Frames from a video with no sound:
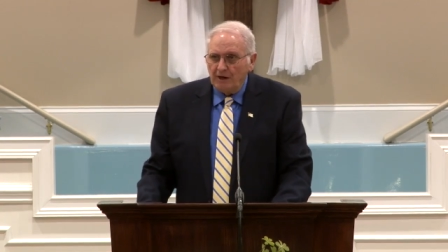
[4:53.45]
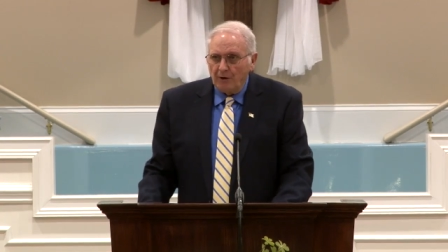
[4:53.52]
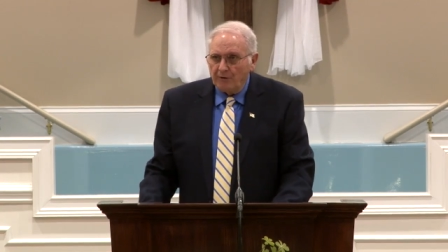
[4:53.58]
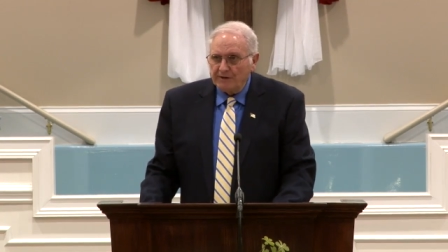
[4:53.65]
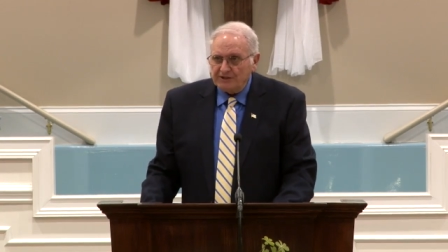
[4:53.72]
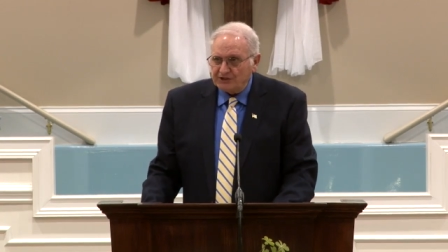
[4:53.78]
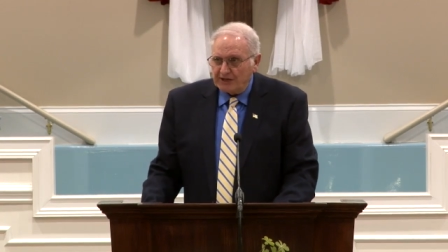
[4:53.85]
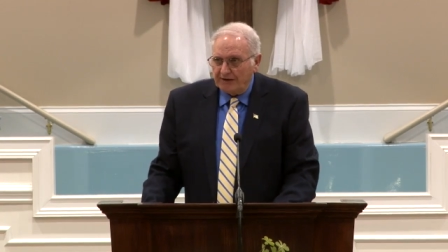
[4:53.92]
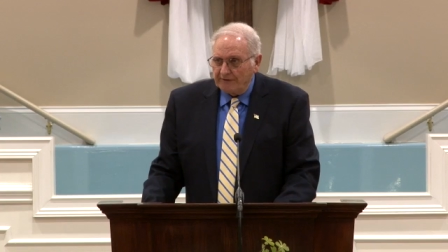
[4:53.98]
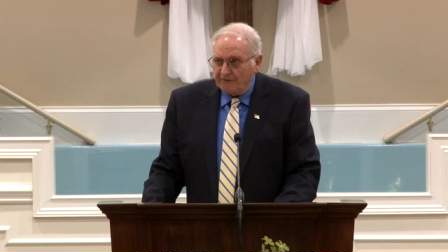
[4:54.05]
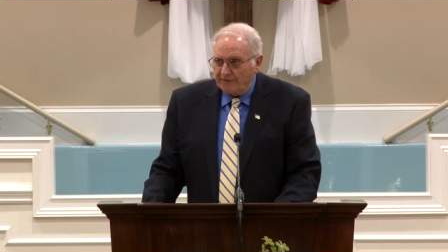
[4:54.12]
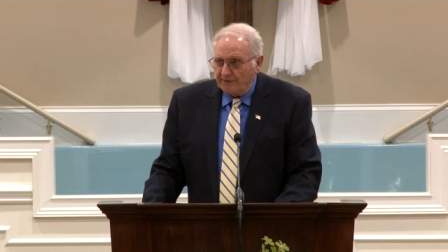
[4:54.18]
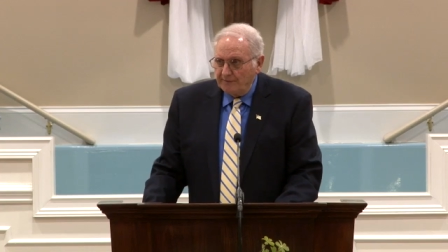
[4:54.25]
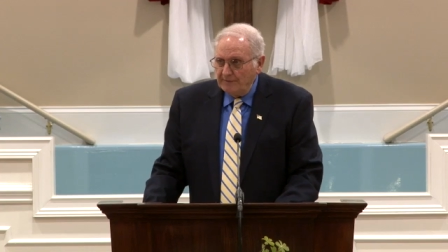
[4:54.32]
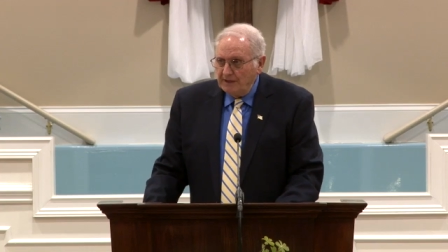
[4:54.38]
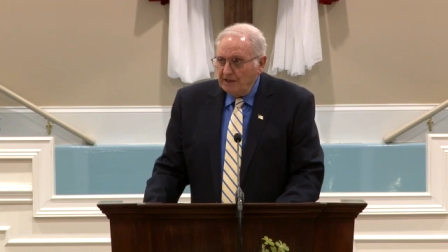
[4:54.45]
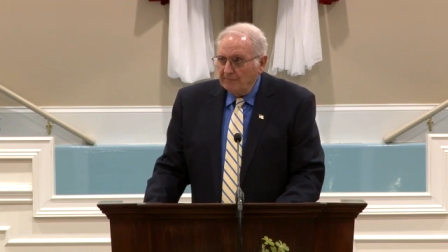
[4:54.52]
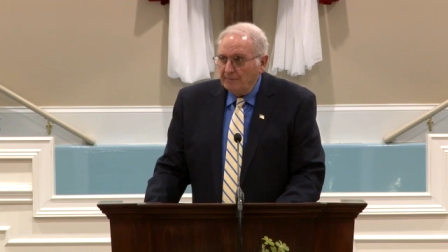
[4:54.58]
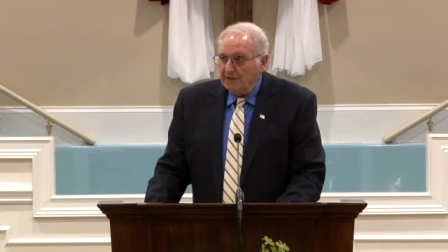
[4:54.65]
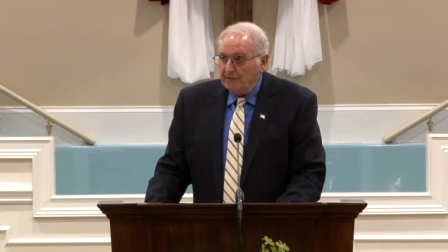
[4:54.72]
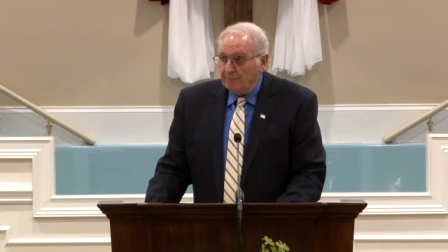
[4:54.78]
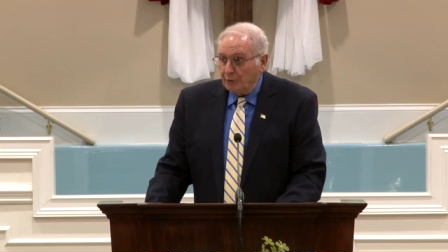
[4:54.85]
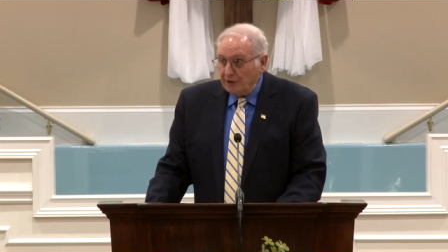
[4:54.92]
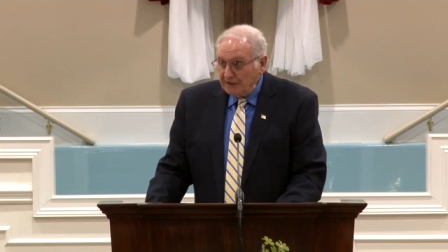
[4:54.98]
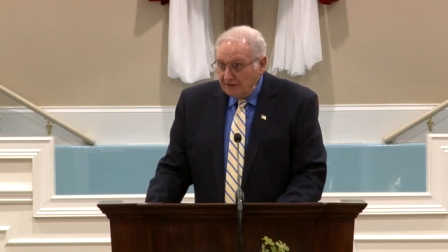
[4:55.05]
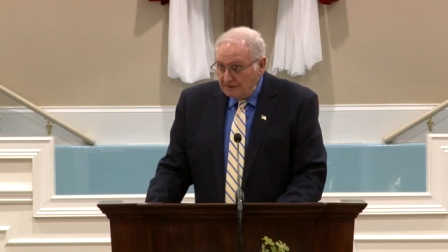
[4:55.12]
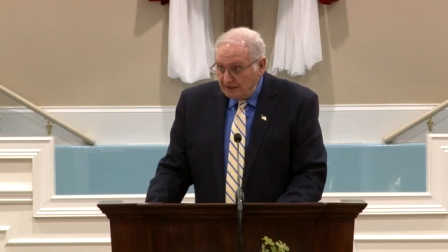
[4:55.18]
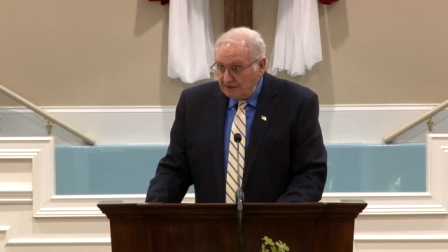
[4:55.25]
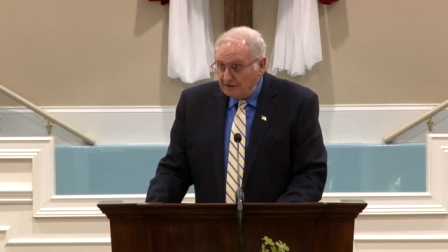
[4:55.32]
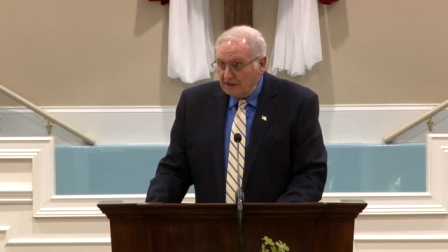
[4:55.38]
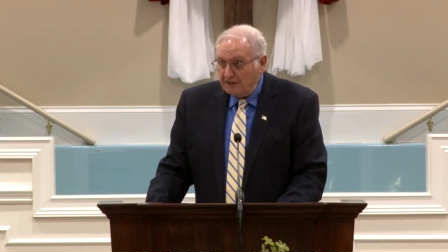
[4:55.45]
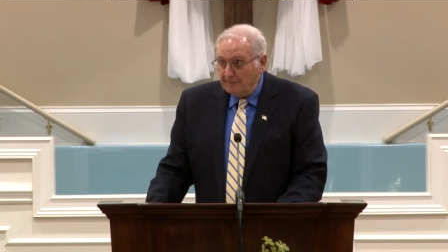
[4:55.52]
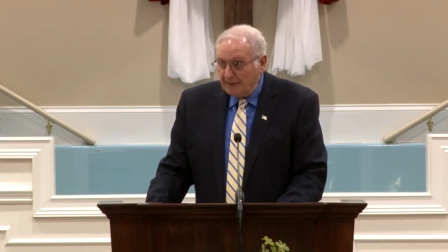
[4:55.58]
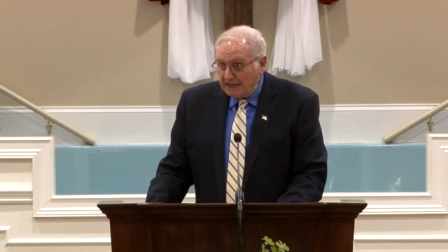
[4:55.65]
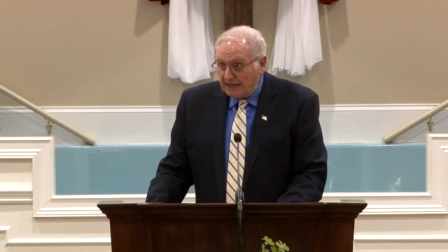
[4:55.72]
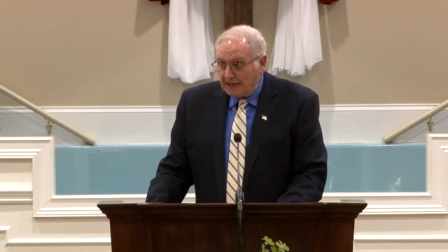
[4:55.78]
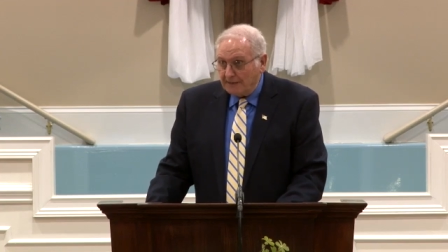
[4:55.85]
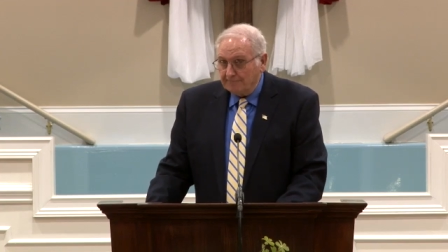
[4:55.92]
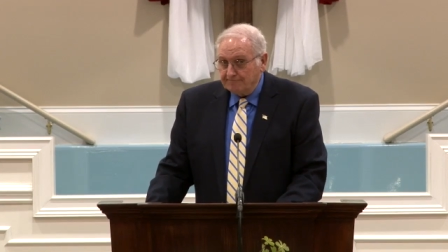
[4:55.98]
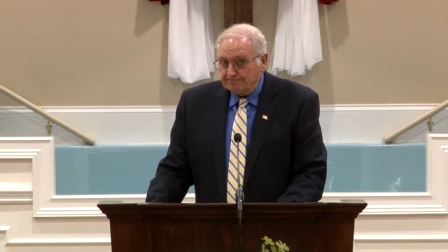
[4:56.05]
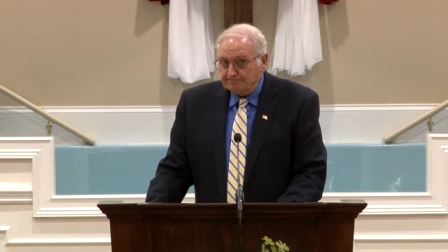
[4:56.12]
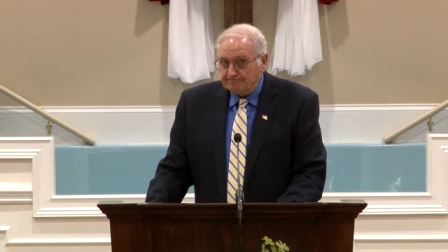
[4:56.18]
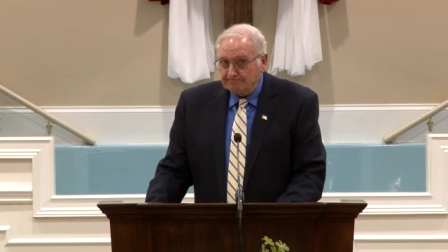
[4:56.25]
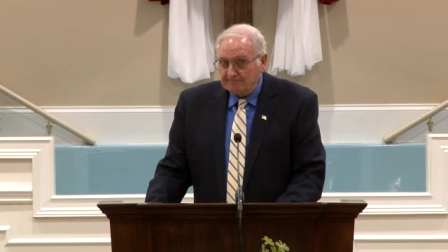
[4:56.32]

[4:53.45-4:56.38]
or a seraphim, but he breathed into the man.